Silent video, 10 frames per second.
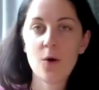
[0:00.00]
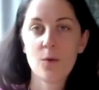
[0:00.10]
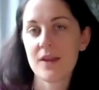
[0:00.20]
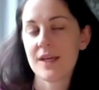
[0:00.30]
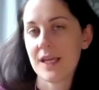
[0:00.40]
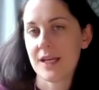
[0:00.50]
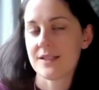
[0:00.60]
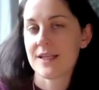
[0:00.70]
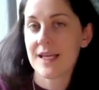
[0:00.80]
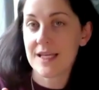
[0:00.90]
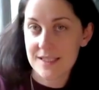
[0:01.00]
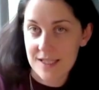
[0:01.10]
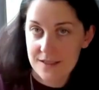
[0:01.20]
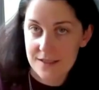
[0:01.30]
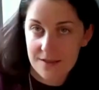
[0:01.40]
whether it is
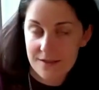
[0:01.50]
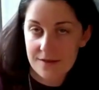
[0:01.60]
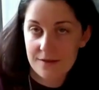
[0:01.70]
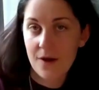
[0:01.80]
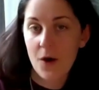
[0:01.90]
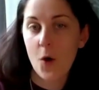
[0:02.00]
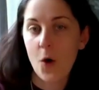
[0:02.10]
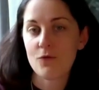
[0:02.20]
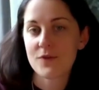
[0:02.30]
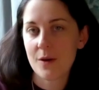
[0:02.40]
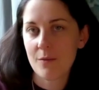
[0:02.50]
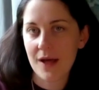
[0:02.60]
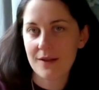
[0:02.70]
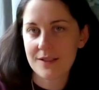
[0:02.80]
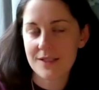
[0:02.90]
existence of some
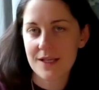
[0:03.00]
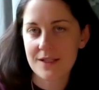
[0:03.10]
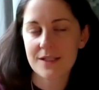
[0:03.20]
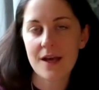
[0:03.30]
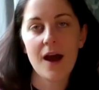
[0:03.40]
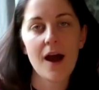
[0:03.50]
balances,